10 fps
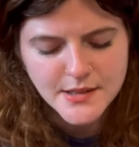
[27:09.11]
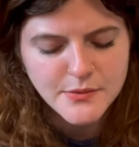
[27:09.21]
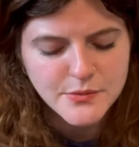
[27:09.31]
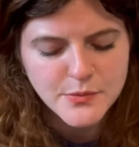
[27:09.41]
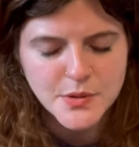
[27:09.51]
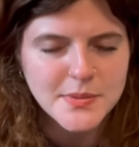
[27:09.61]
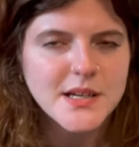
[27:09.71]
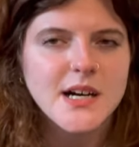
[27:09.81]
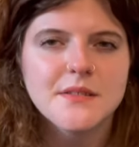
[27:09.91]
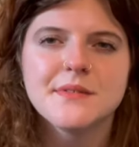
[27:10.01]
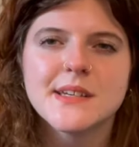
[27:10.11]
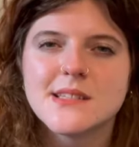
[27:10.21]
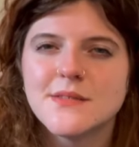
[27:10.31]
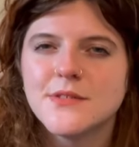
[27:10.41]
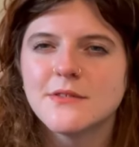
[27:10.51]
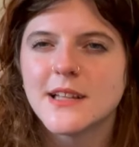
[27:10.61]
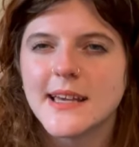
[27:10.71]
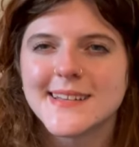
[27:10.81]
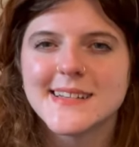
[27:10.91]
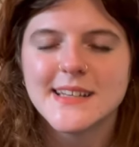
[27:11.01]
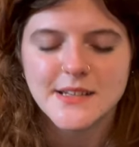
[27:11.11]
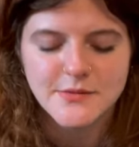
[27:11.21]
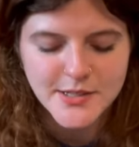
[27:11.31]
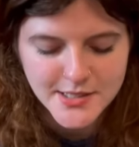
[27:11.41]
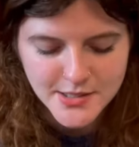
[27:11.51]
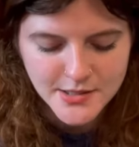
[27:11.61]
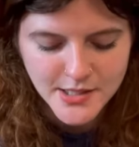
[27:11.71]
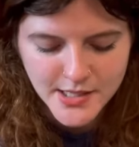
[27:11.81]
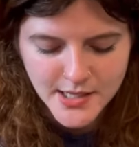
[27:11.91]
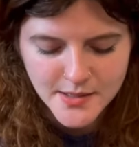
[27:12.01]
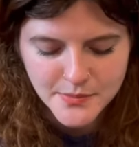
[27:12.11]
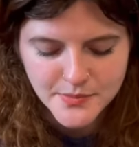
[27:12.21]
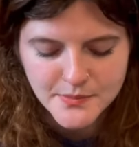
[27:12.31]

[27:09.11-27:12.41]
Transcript: would be obvious if you liked it and wanted to look it up,